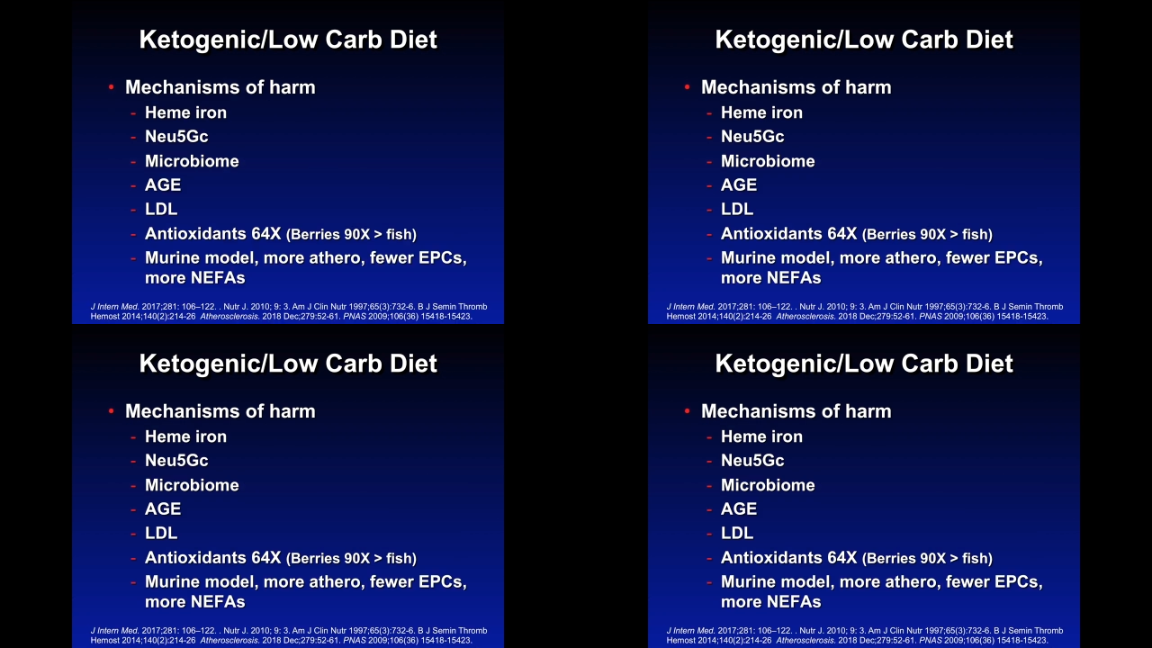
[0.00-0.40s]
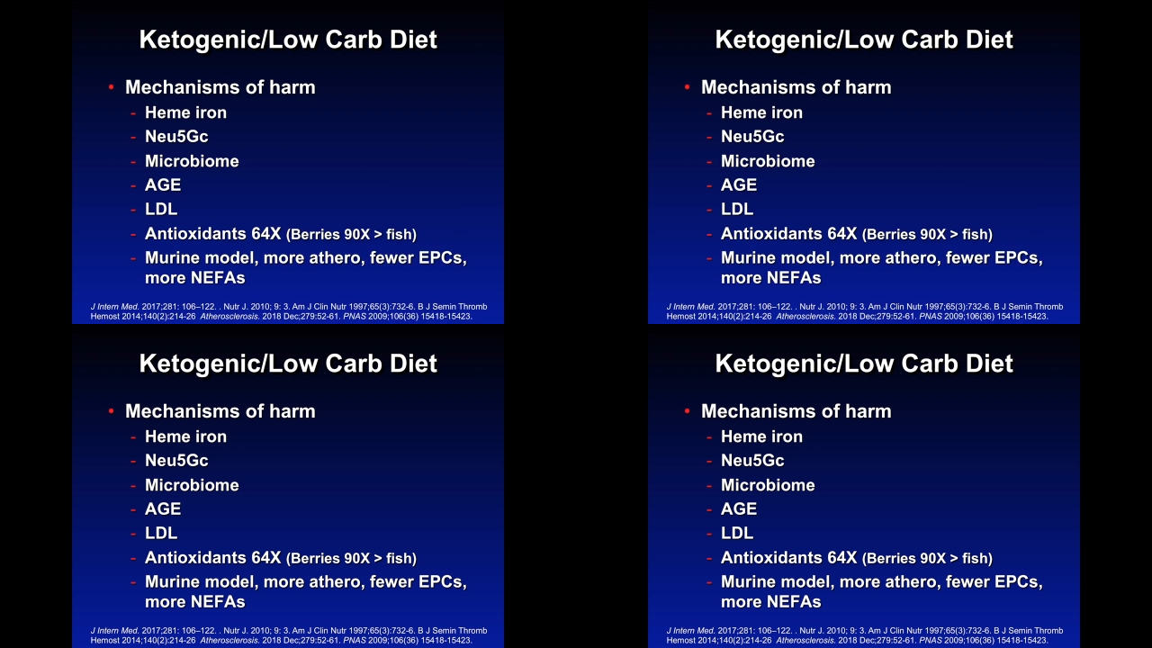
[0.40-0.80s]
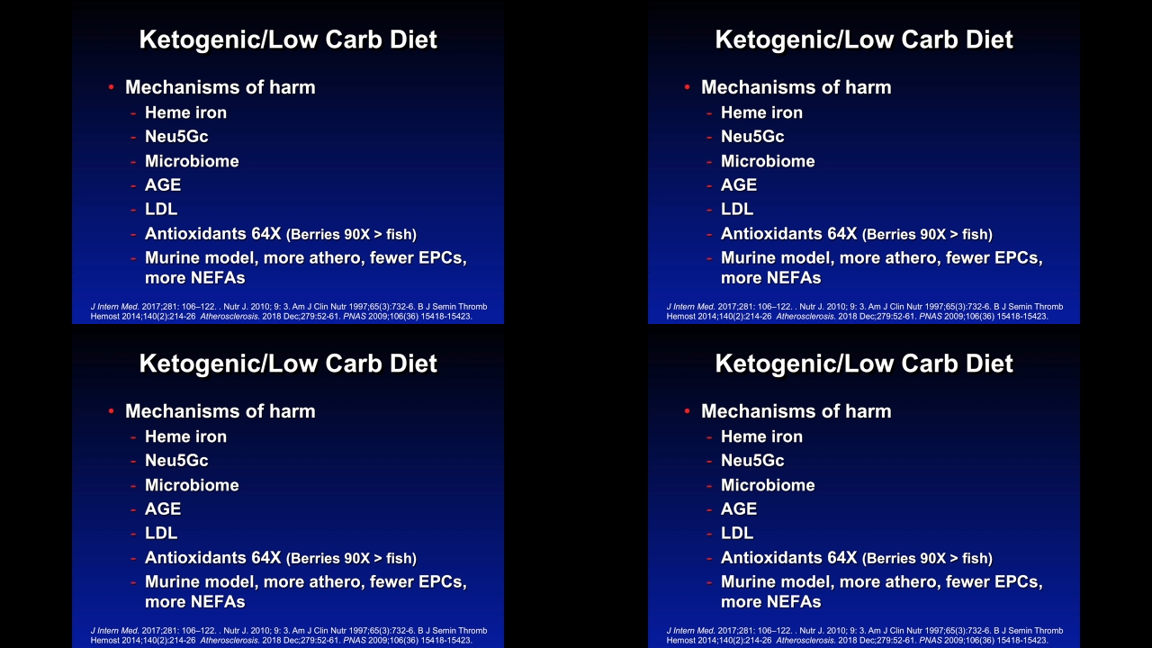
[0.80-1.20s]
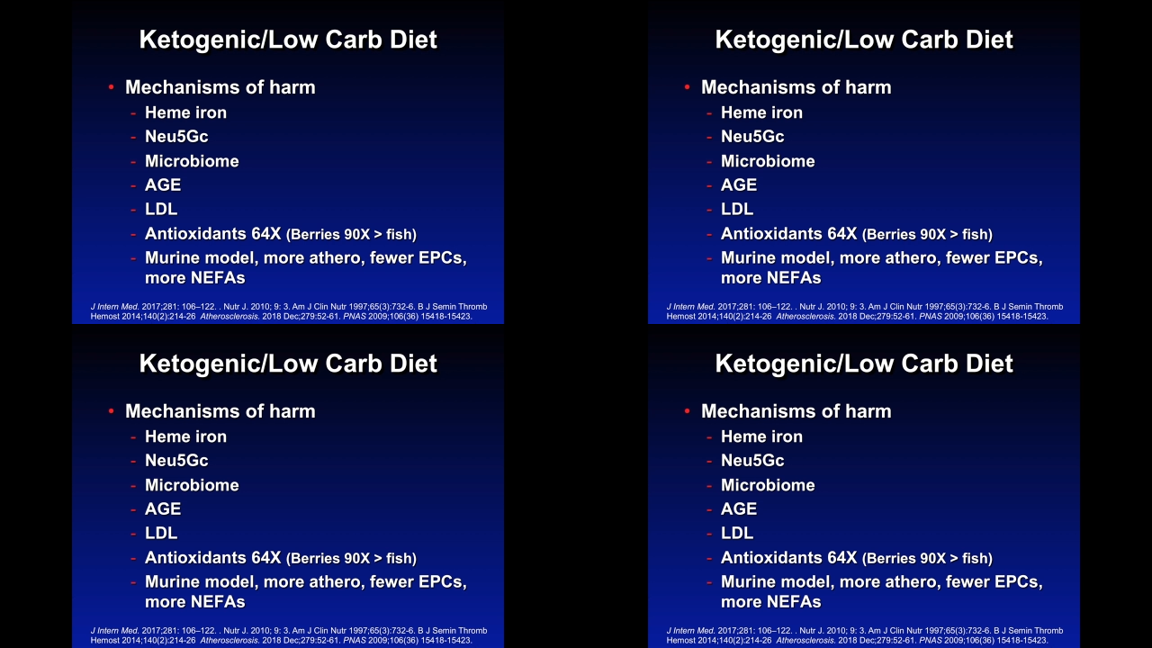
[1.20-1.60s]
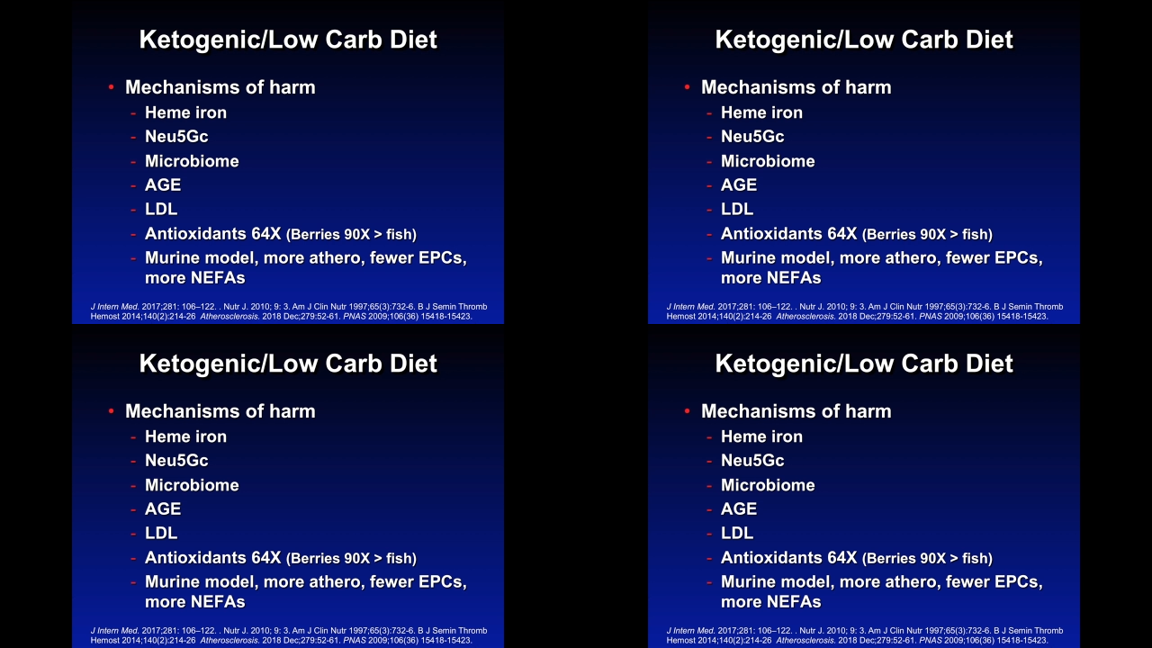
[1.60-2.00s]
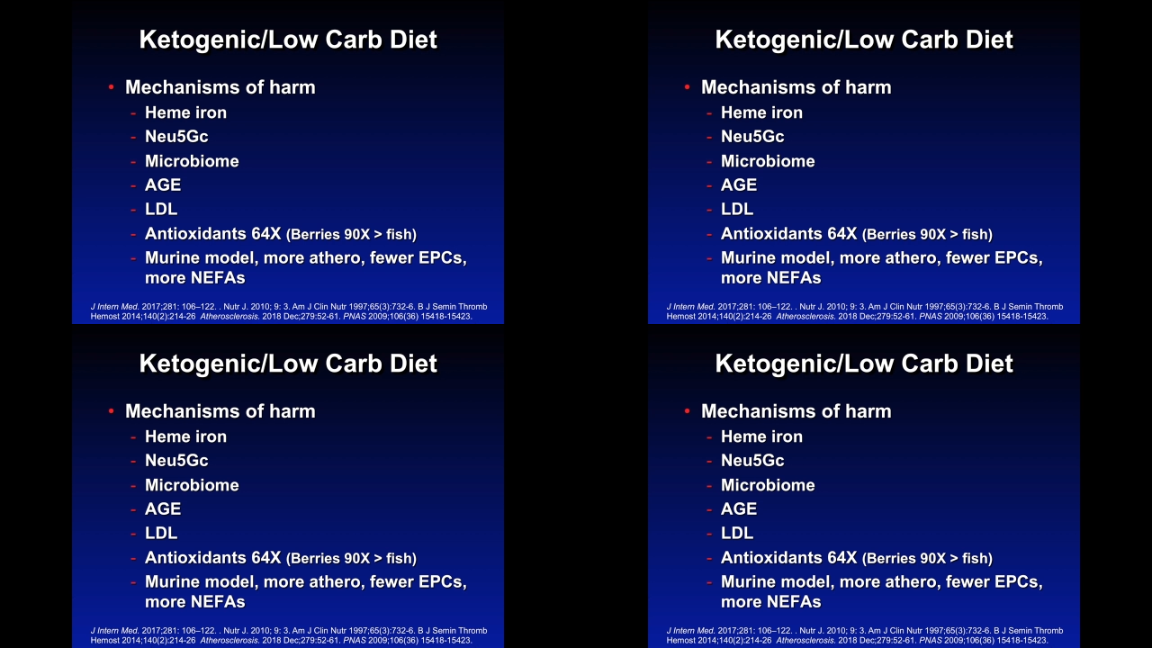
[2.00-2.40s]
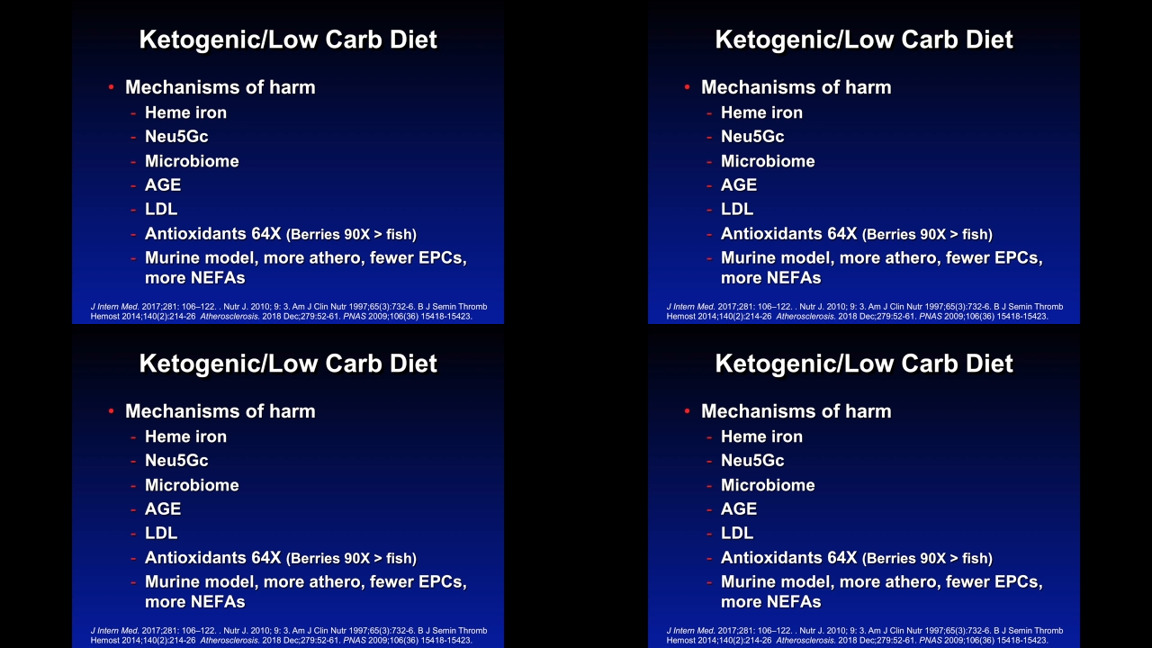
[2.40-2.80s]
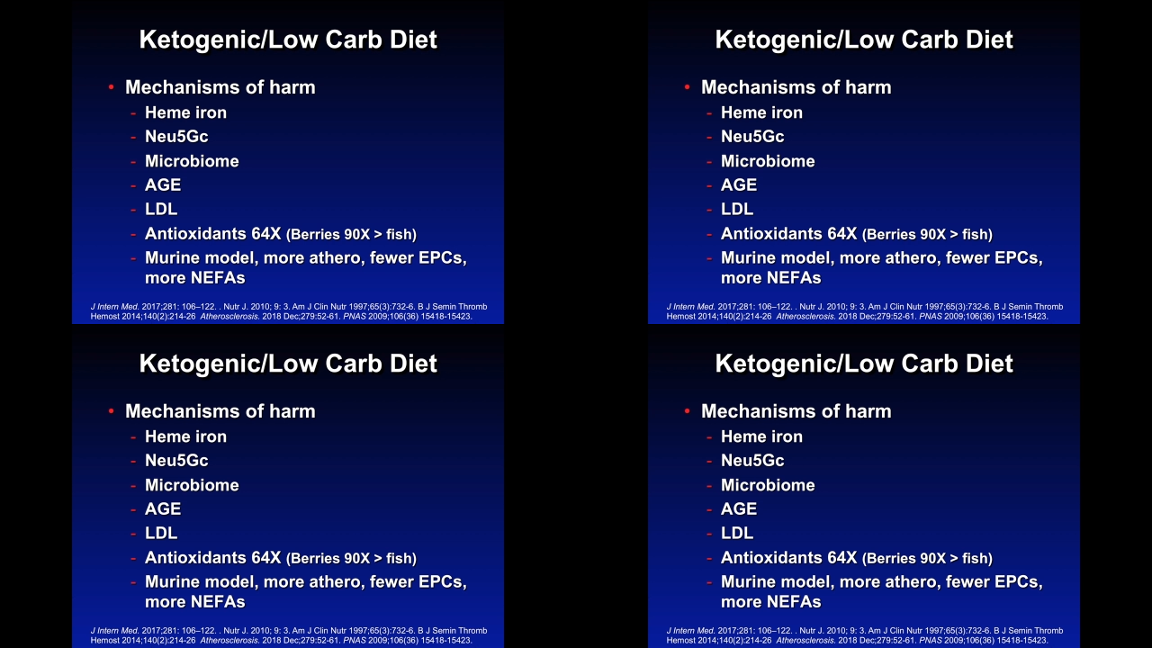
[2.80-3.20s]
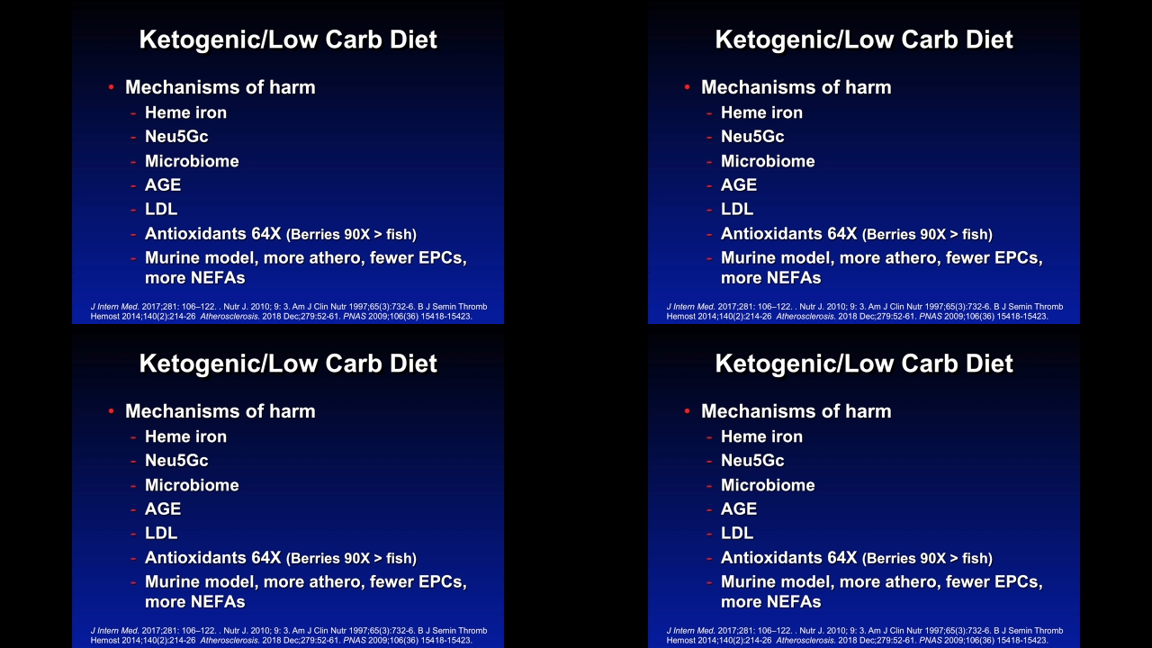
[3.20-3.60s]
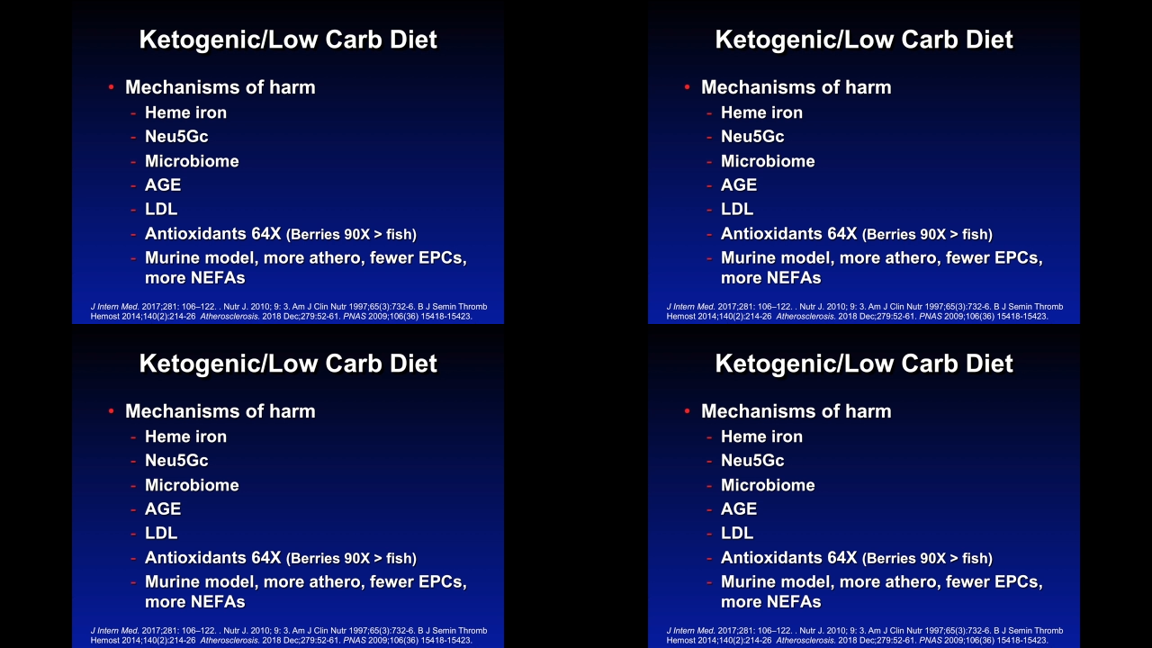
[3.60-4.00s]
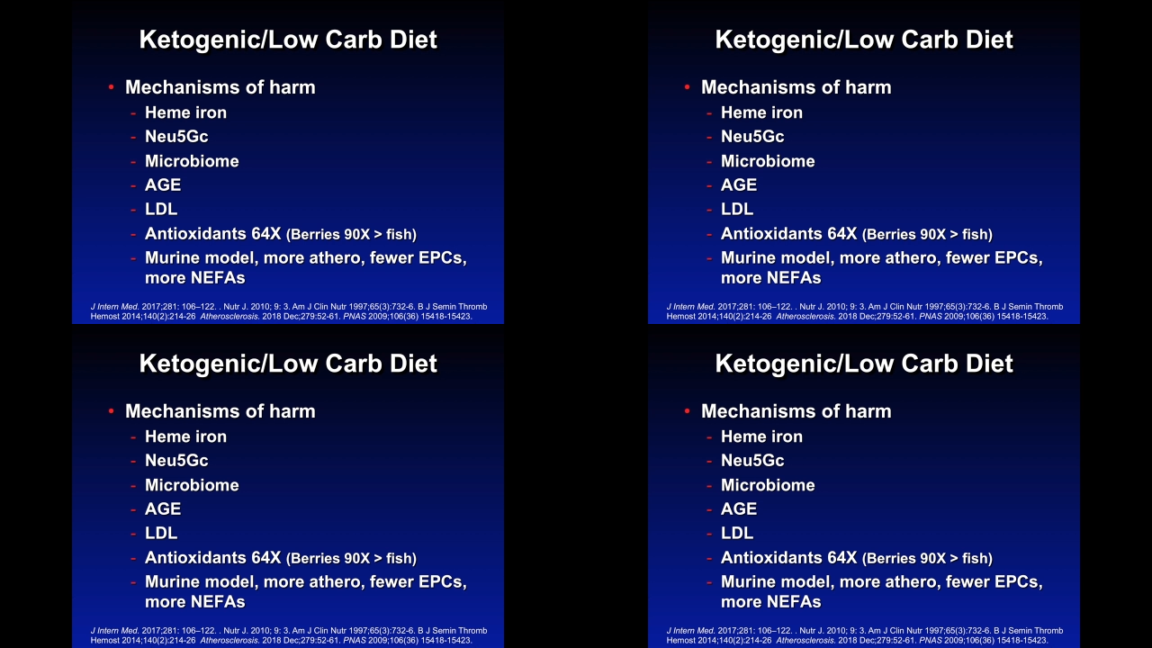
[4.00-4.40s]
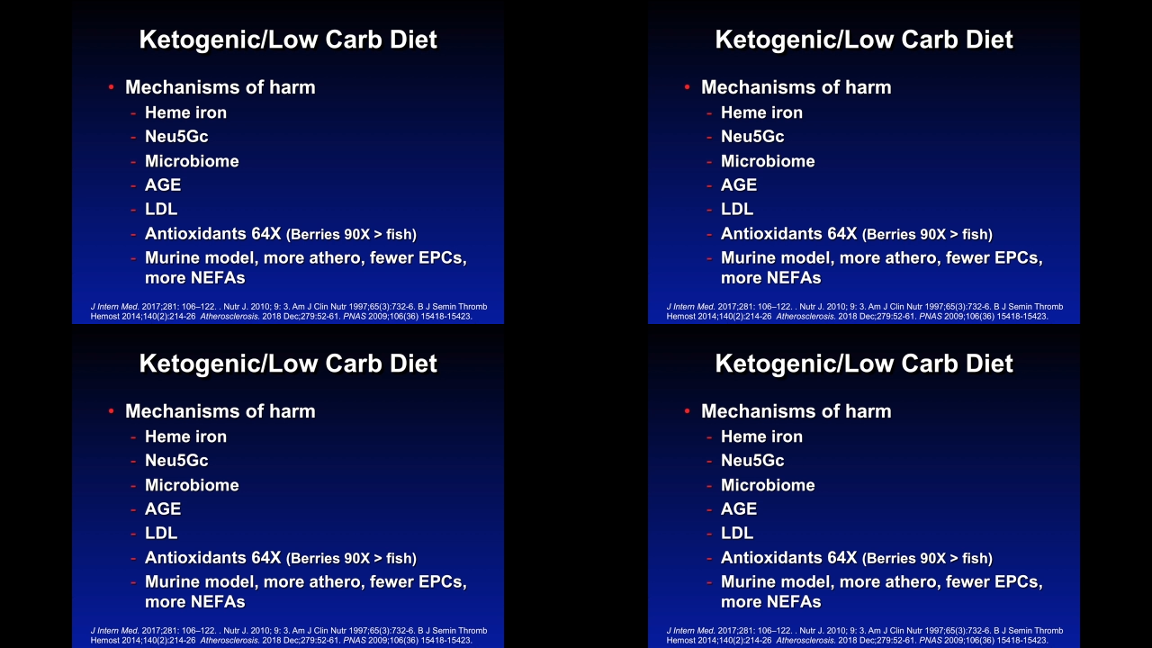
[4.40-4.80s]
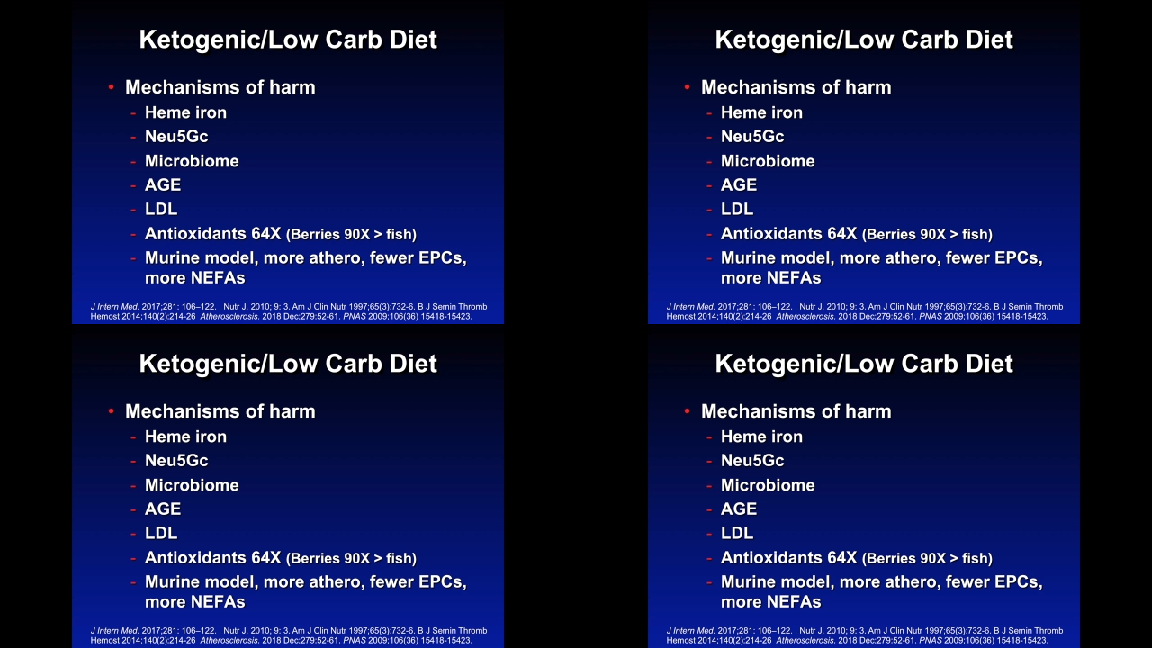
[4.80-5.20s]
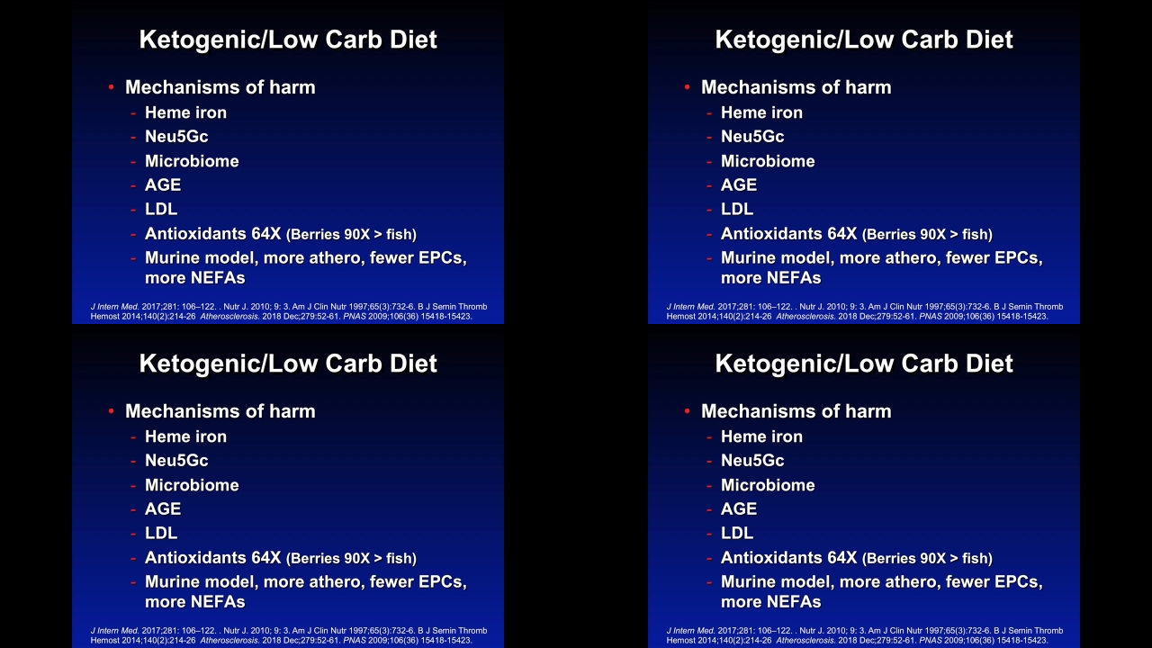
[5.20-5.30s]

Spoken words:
No face is visible, so there are no lips to read.